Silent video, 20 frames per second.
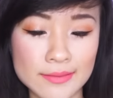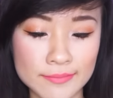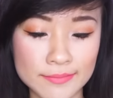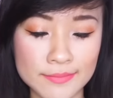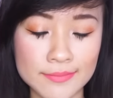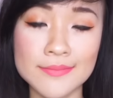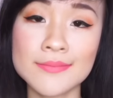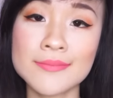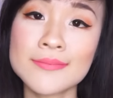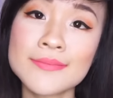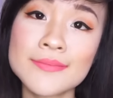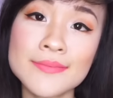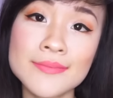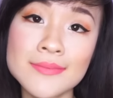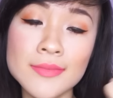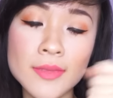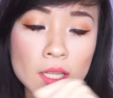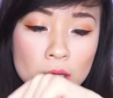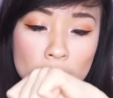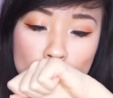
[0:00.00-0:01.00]
and
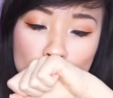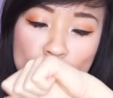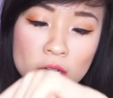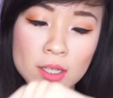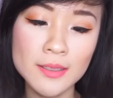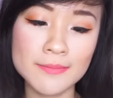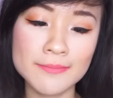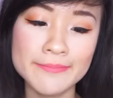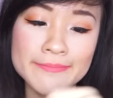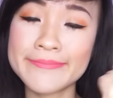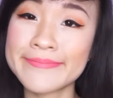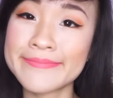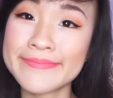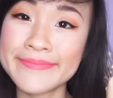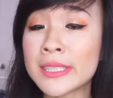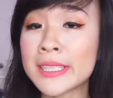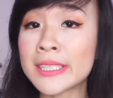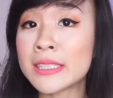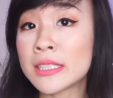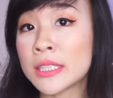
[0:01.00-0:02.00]
I wouldn't really call
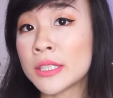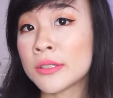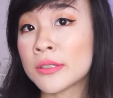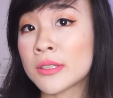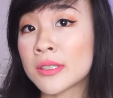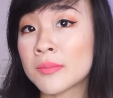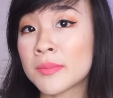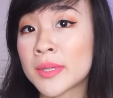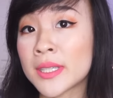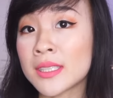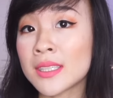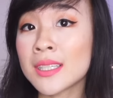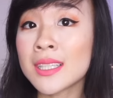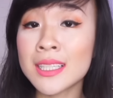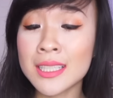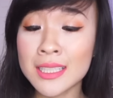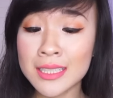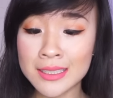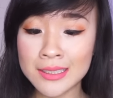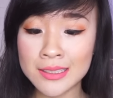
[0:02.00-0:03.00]
it neon, but
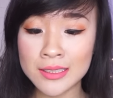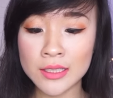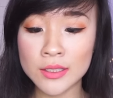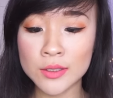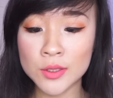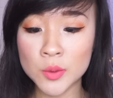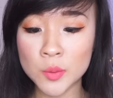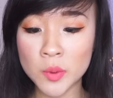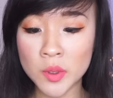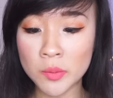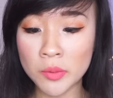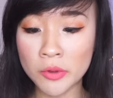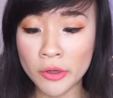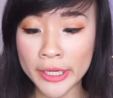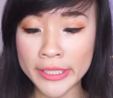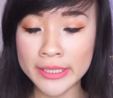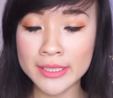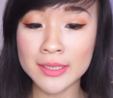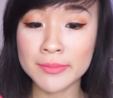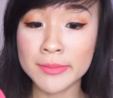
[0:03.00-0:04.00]
it is super
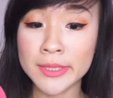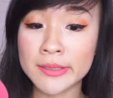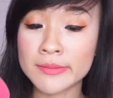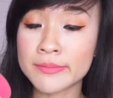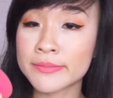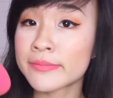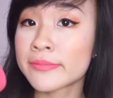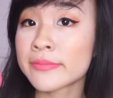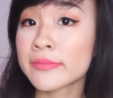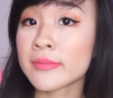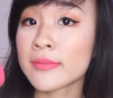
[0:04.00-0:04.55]
bright. I mean,